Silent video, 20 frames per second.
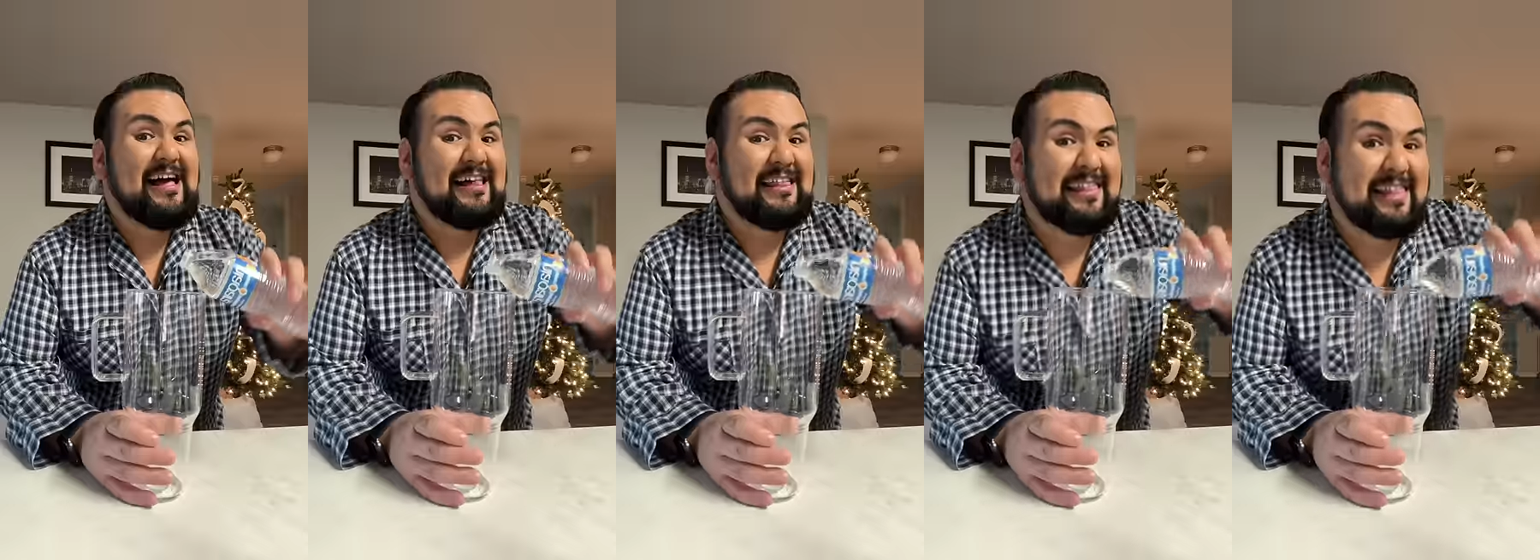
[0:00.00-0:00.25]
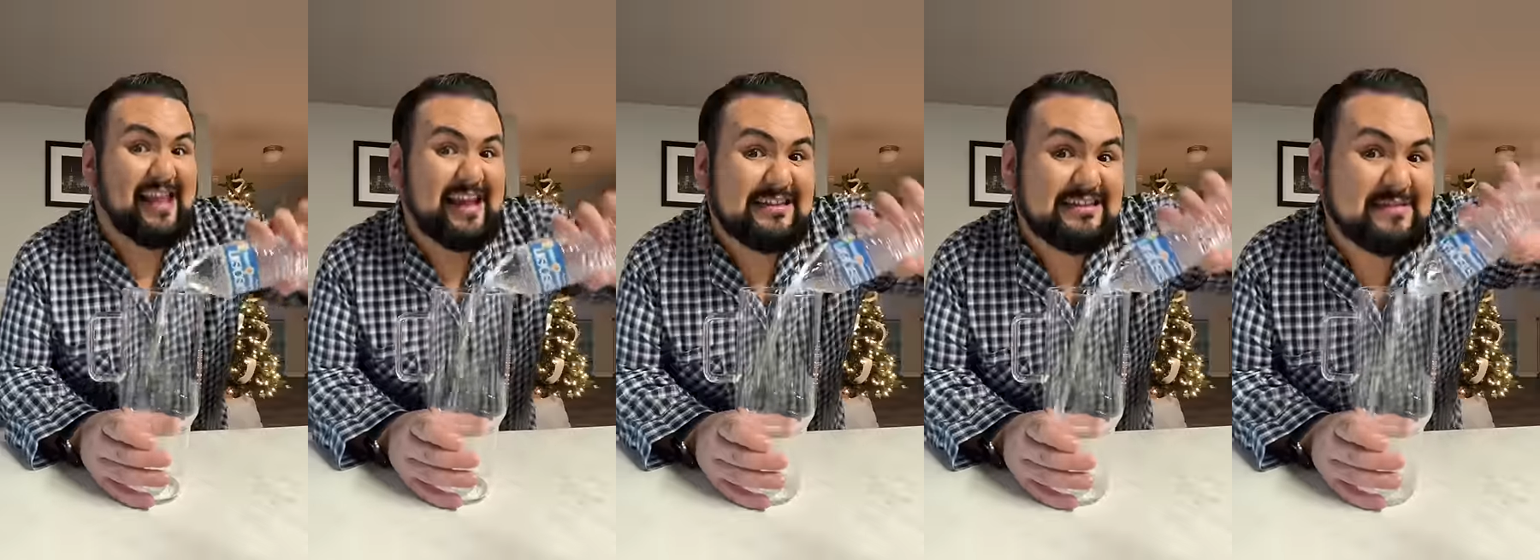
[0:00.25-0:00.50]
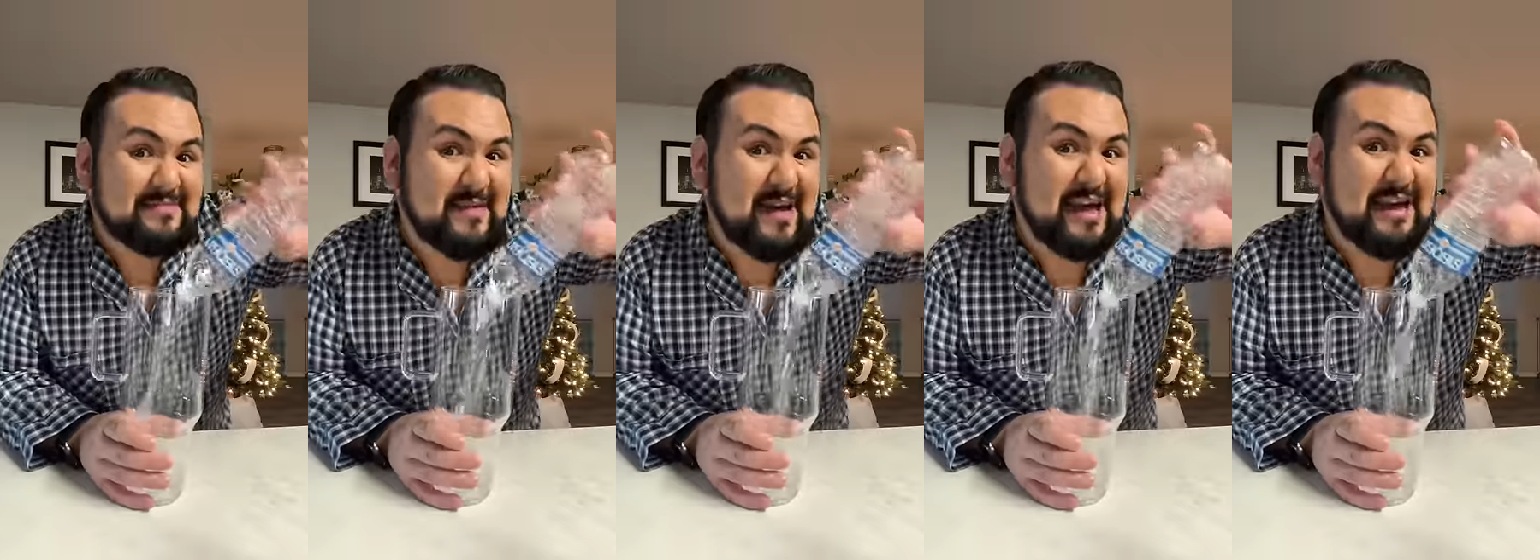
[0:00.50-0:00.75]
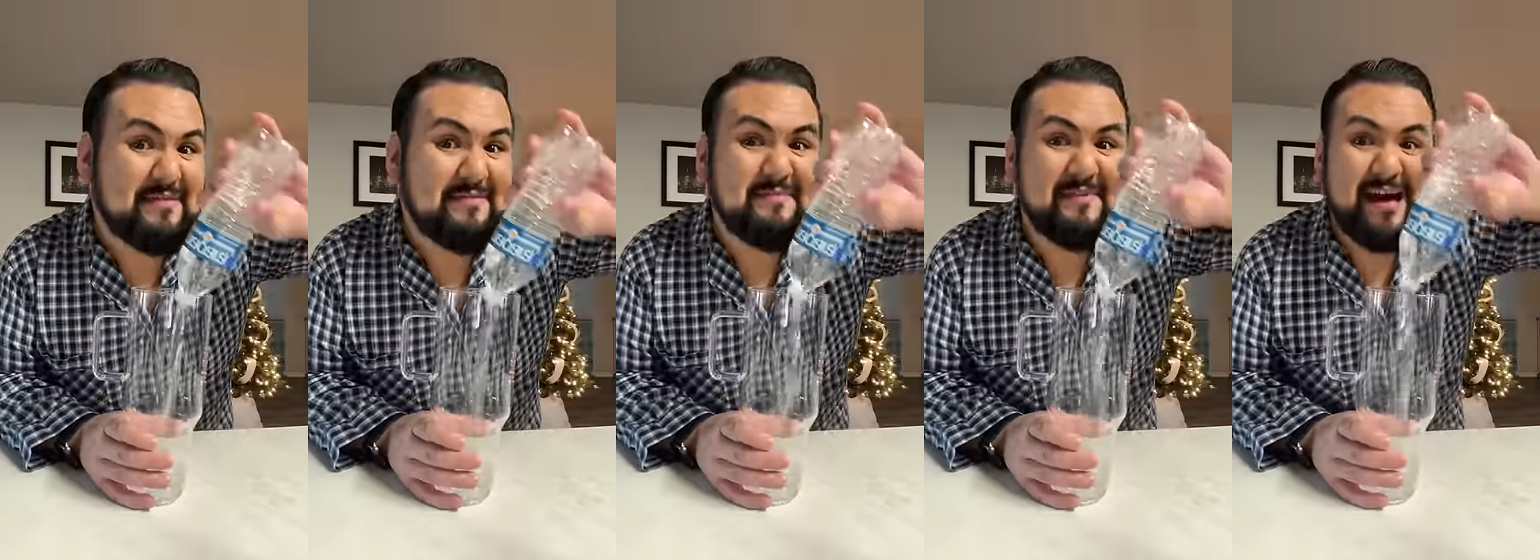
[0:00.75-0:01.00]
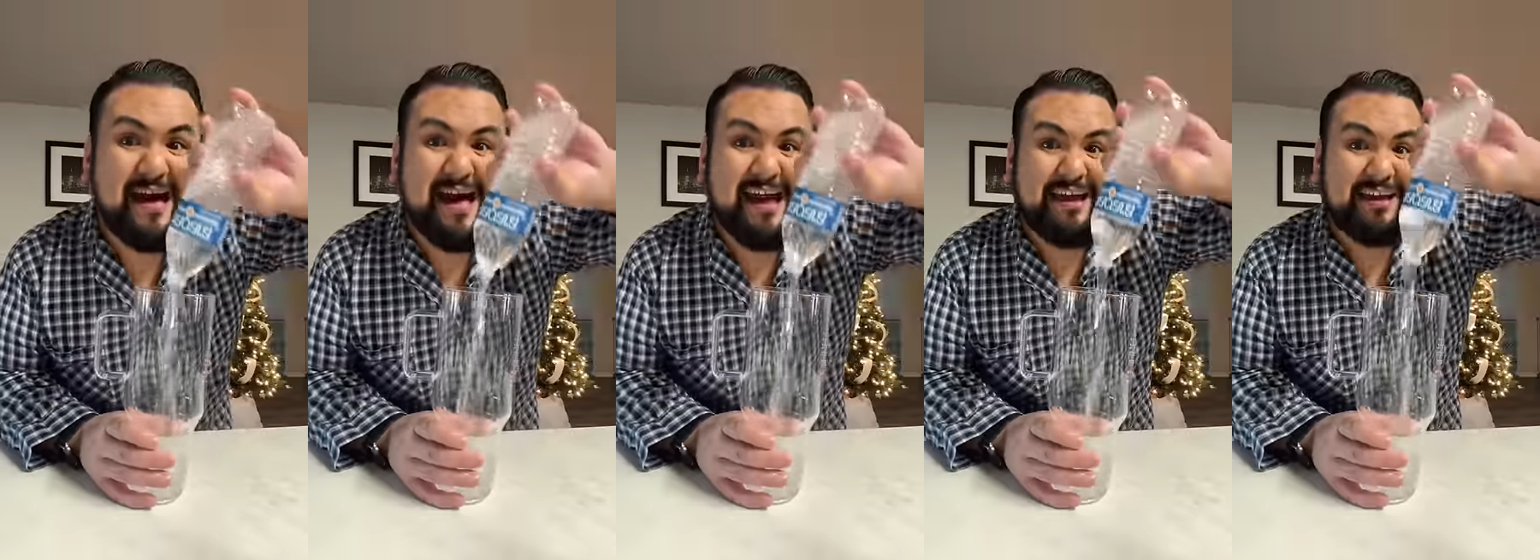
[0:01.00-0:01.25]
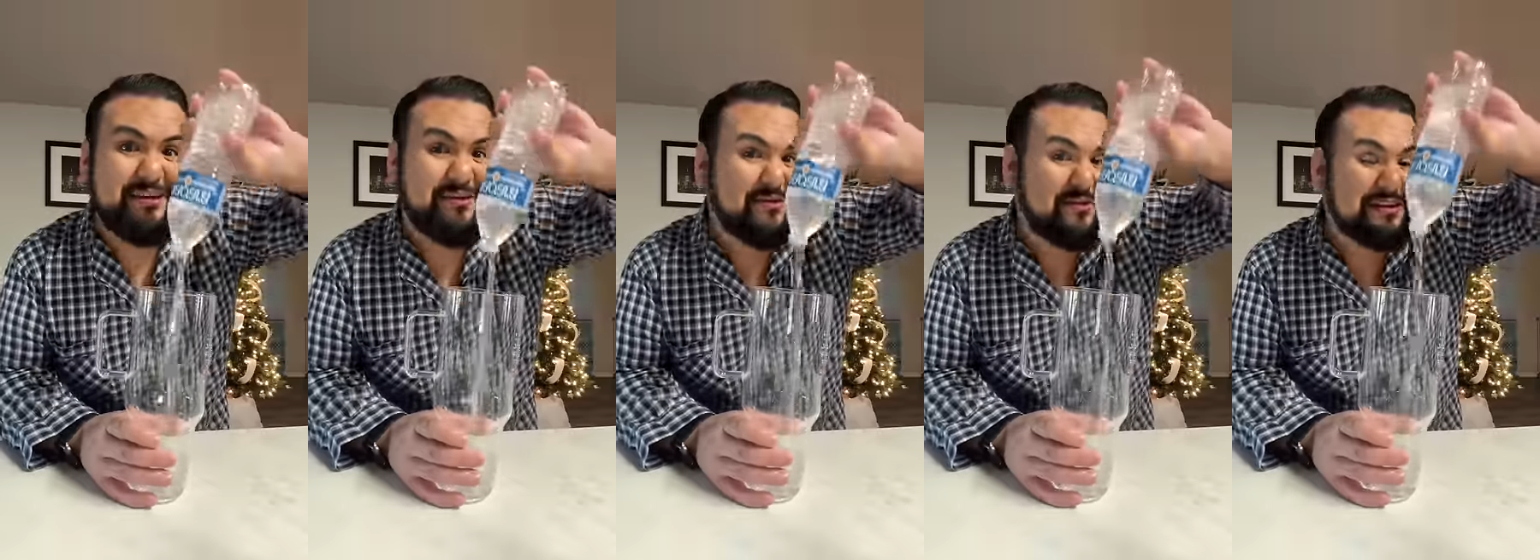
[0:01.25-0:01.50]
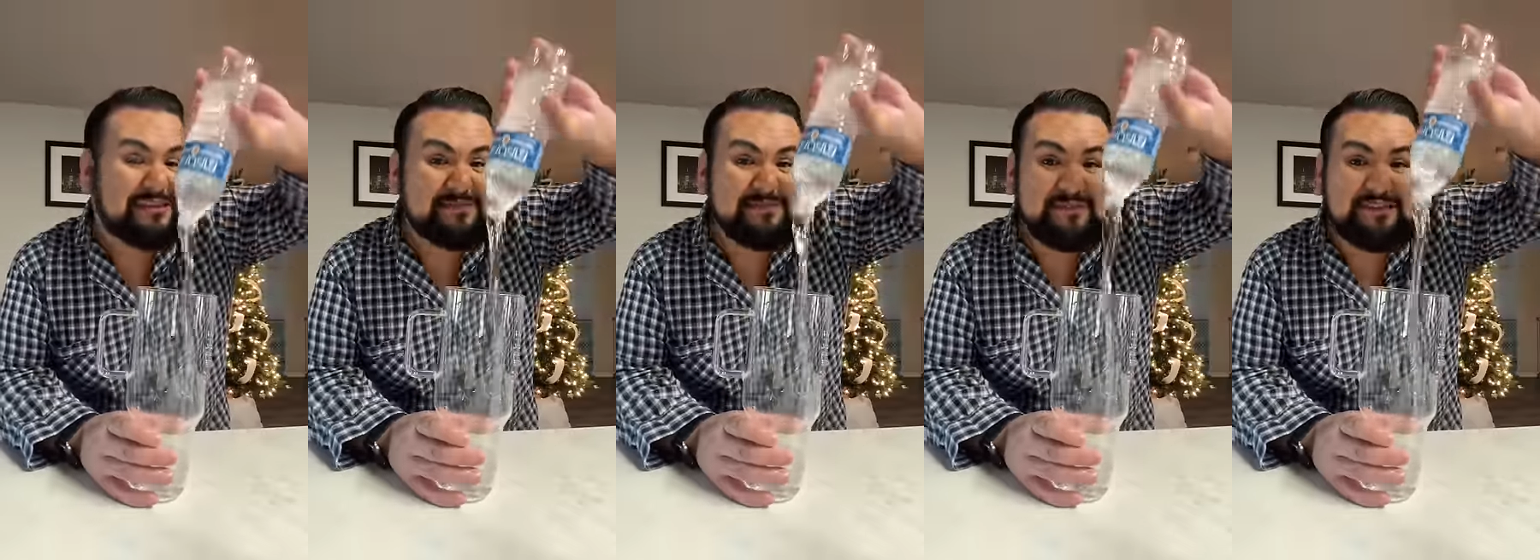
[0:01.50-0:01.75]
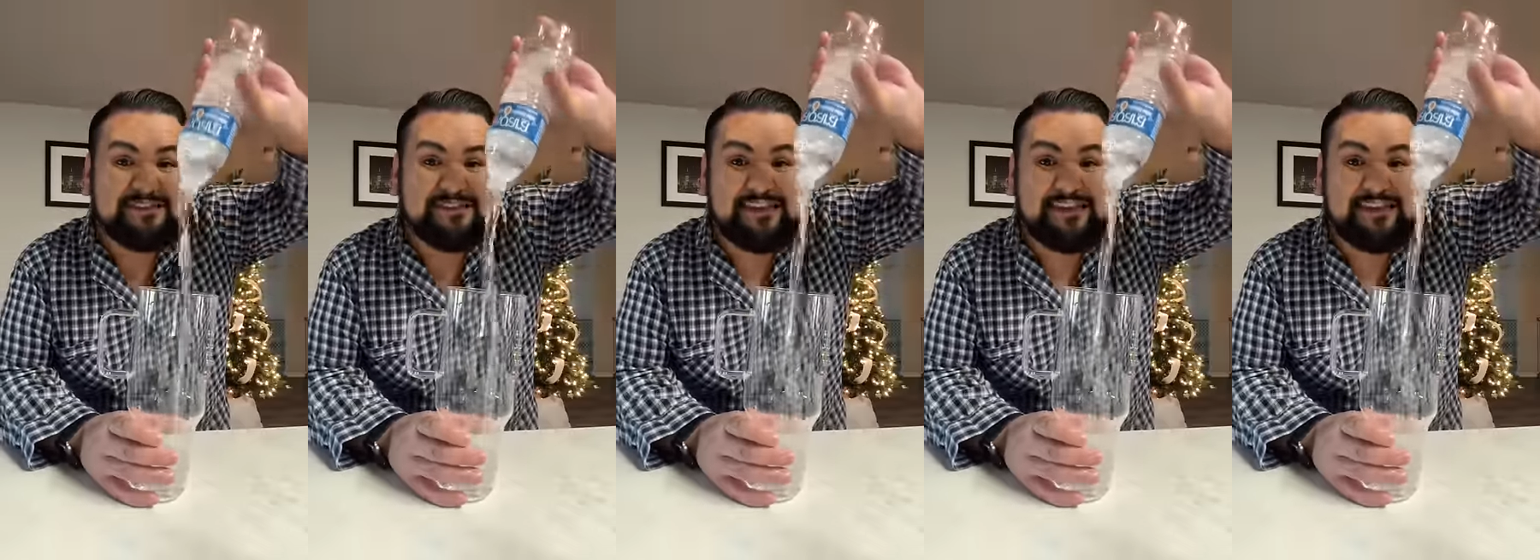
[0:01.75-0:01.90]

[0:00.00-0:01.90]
Let's make my Christmas